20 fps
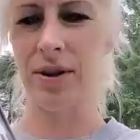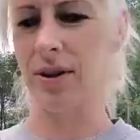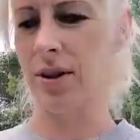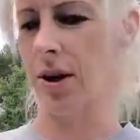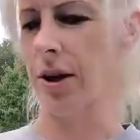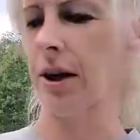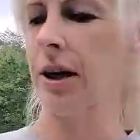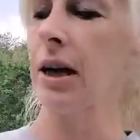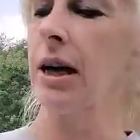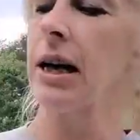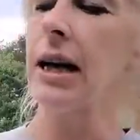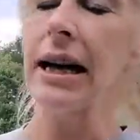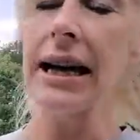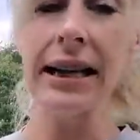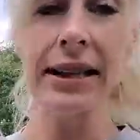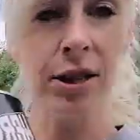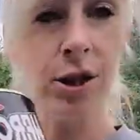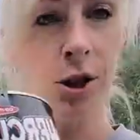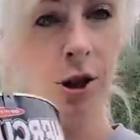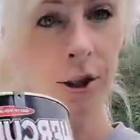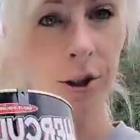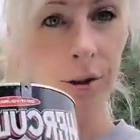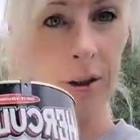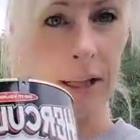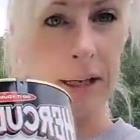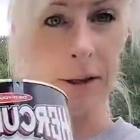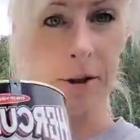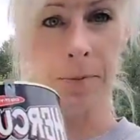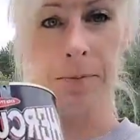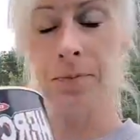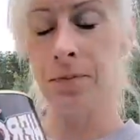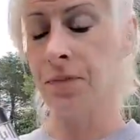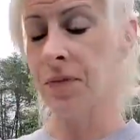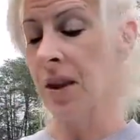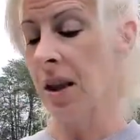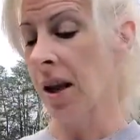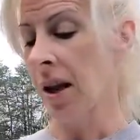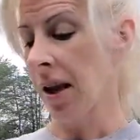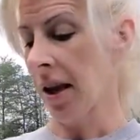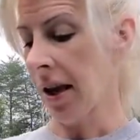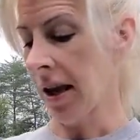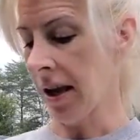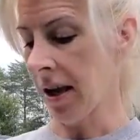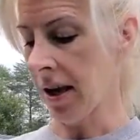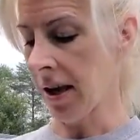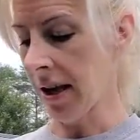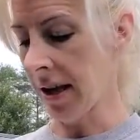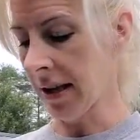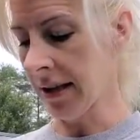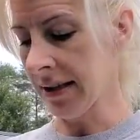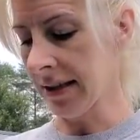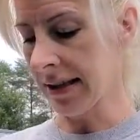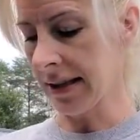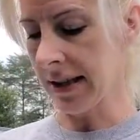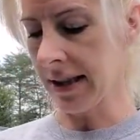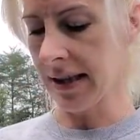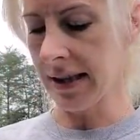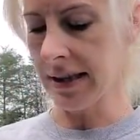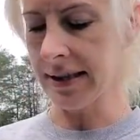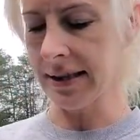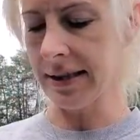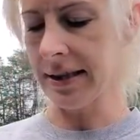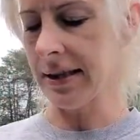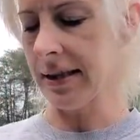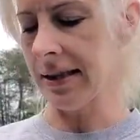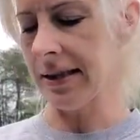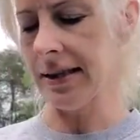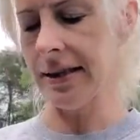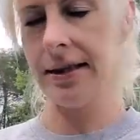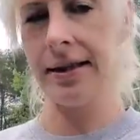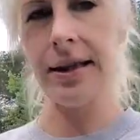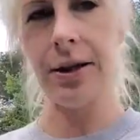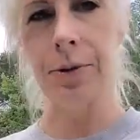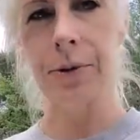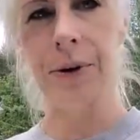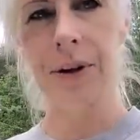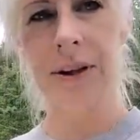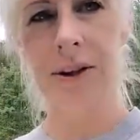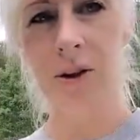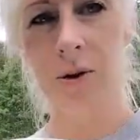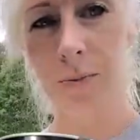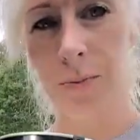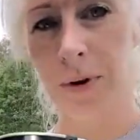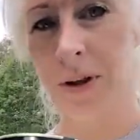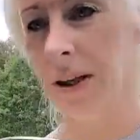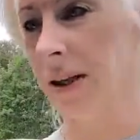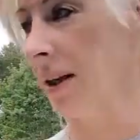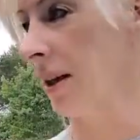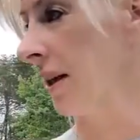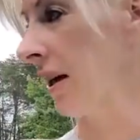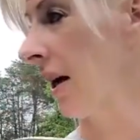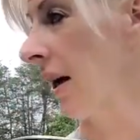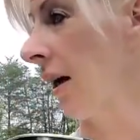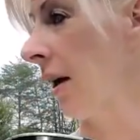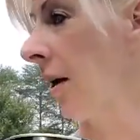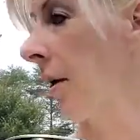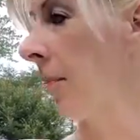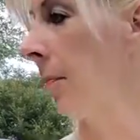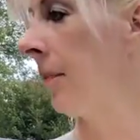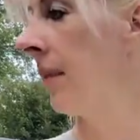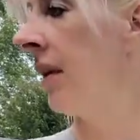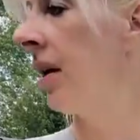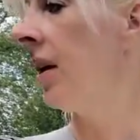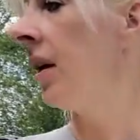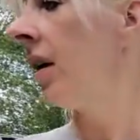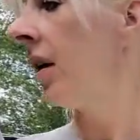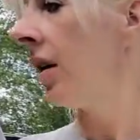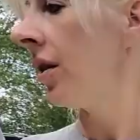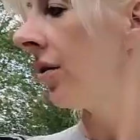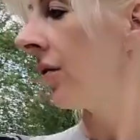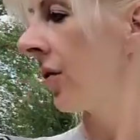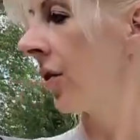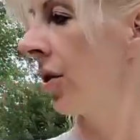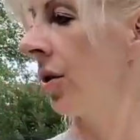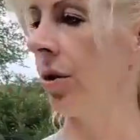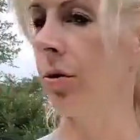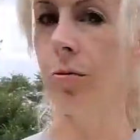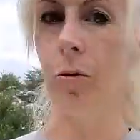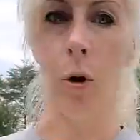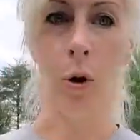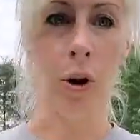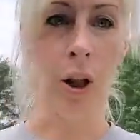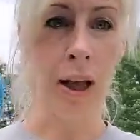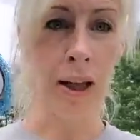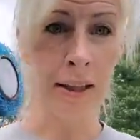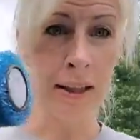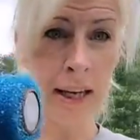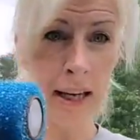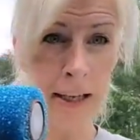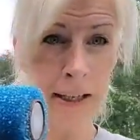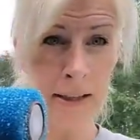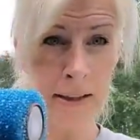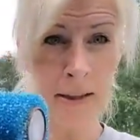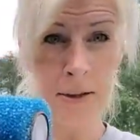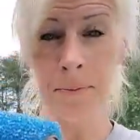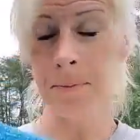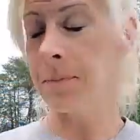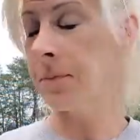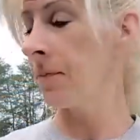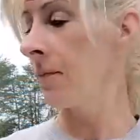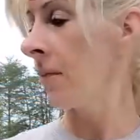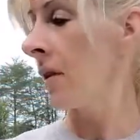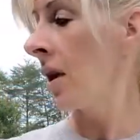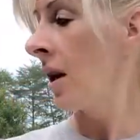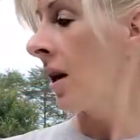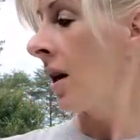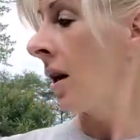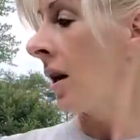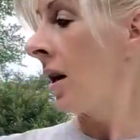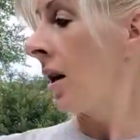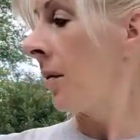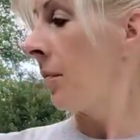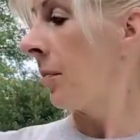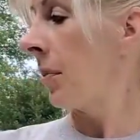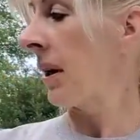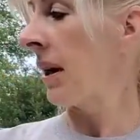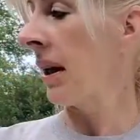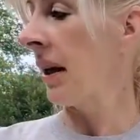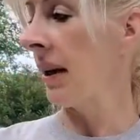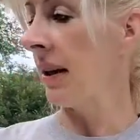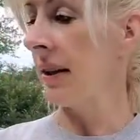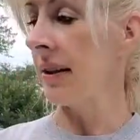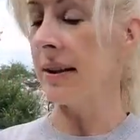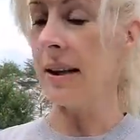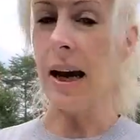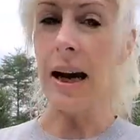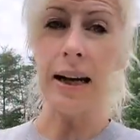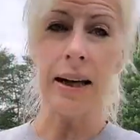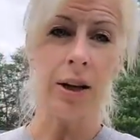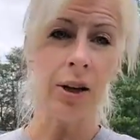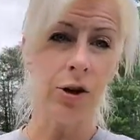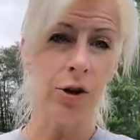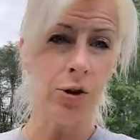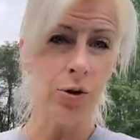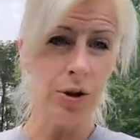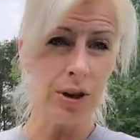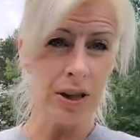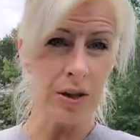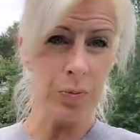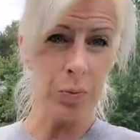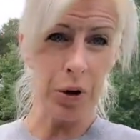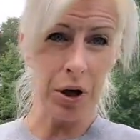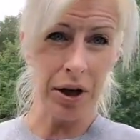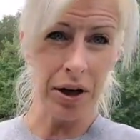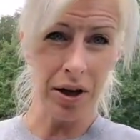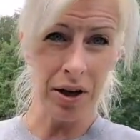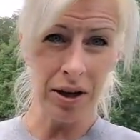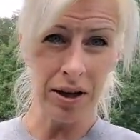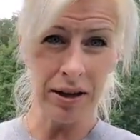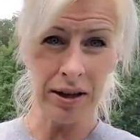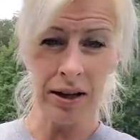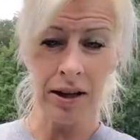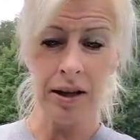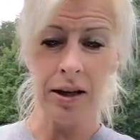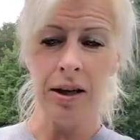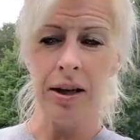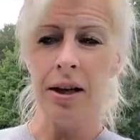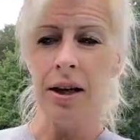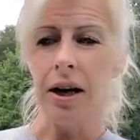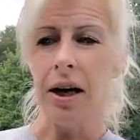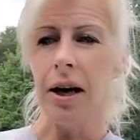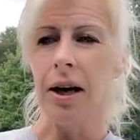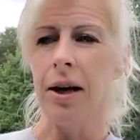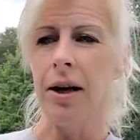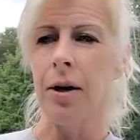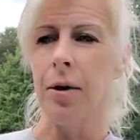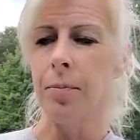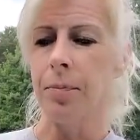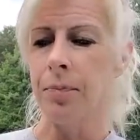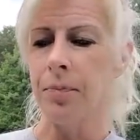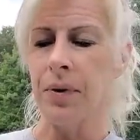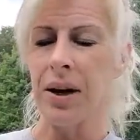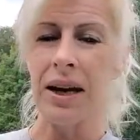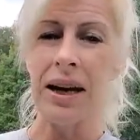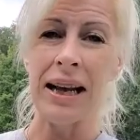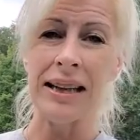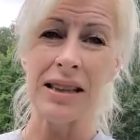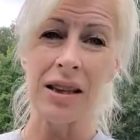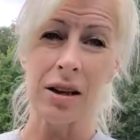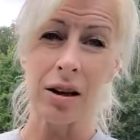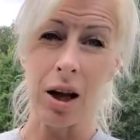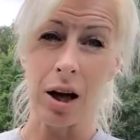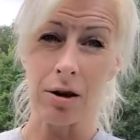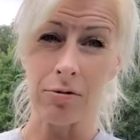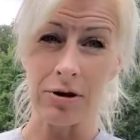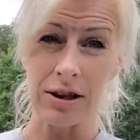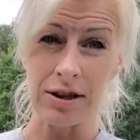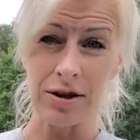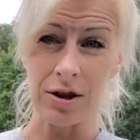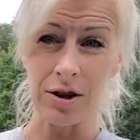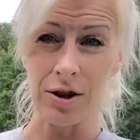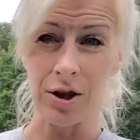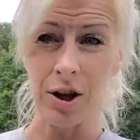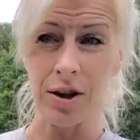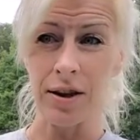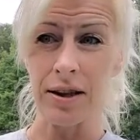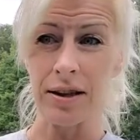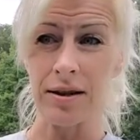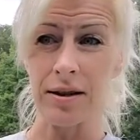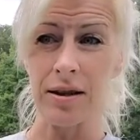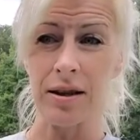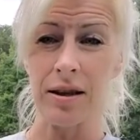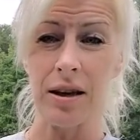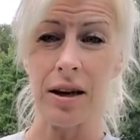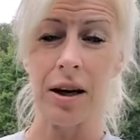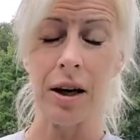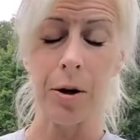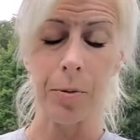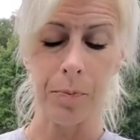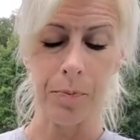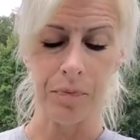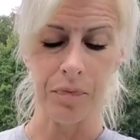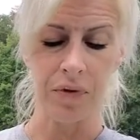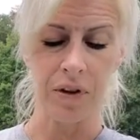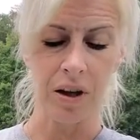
sorry. It's a Herculiner. And this is going to be um, the roll-on kind, because I could do the spray-on, um, and I did a lot of research on this, um,